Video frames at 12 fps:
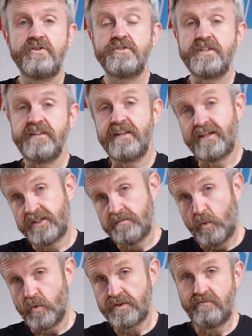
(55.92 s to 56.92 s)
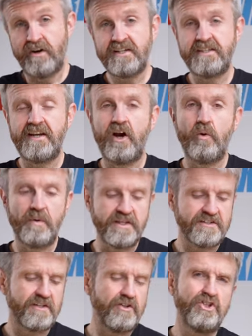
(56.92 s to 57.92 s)
used in their sports and racing
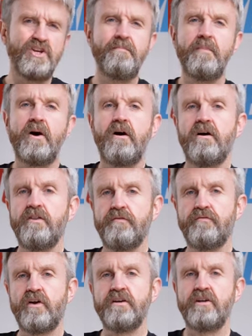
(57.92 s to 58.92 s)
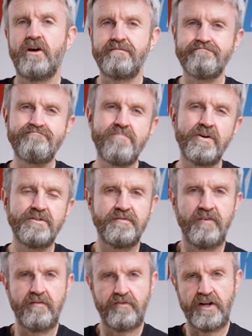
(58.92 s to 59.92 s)
helmets. The chin bar at the front, like most
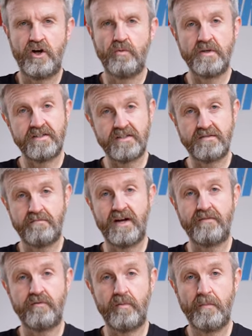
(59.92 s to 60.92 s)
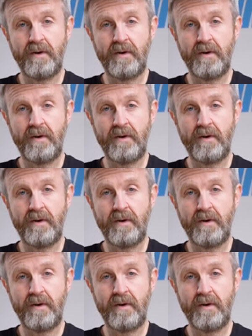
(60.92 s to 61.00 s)
flip front helmets, is made from